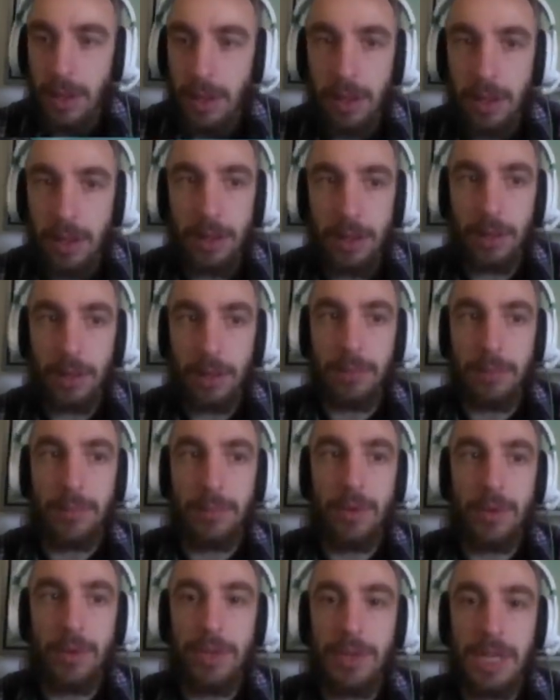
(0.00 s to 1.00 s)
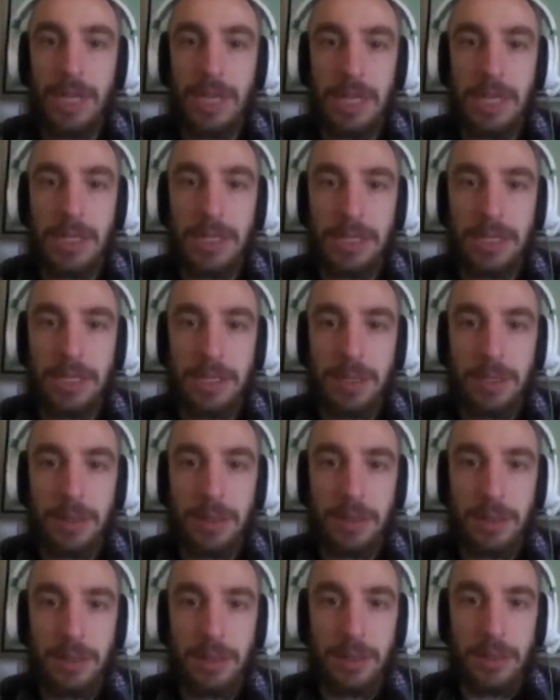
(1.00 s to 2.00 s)
Oh, more thingies.
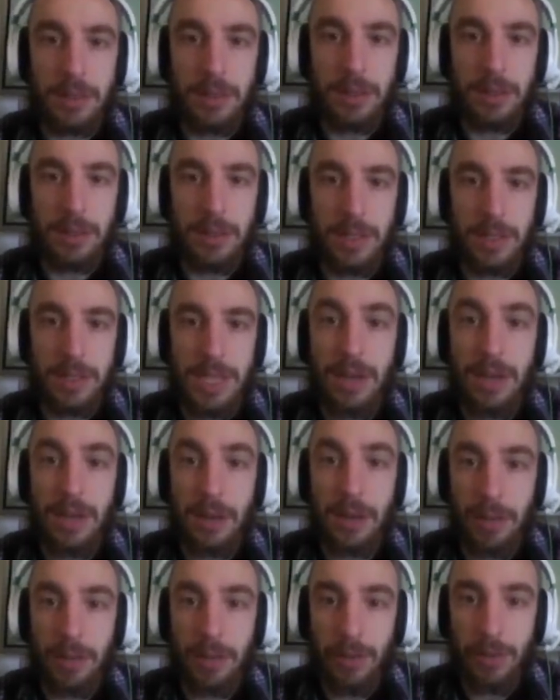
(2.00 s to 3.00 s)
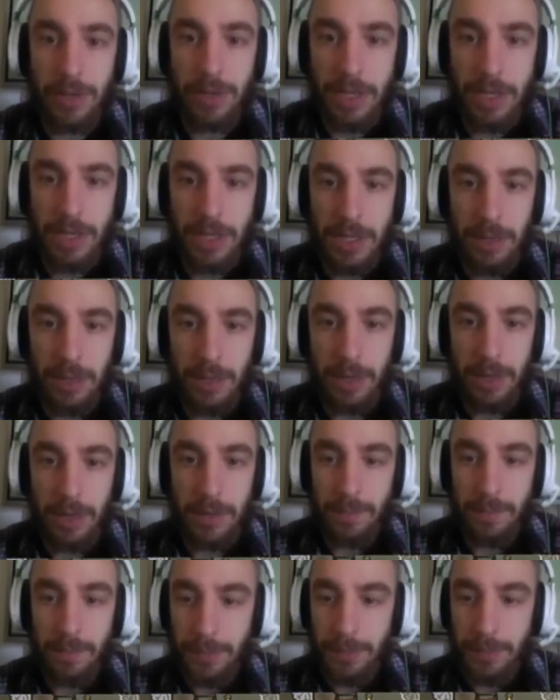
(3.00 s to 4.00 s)
It sounded like more thingies anyway.
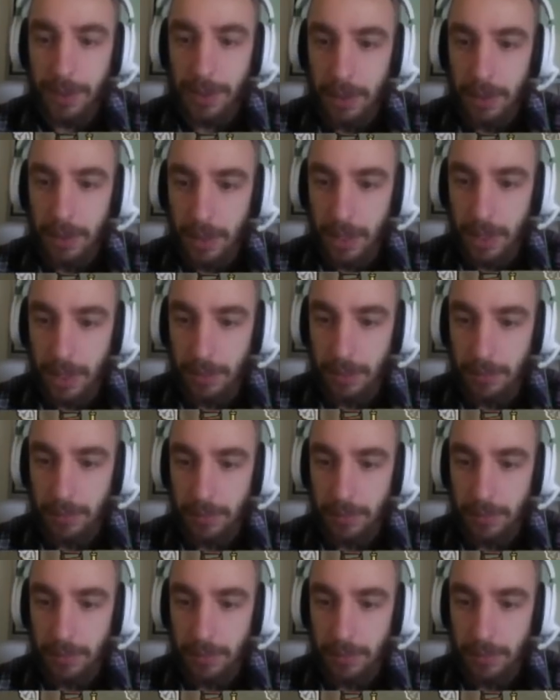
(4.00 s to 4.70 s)
Alright.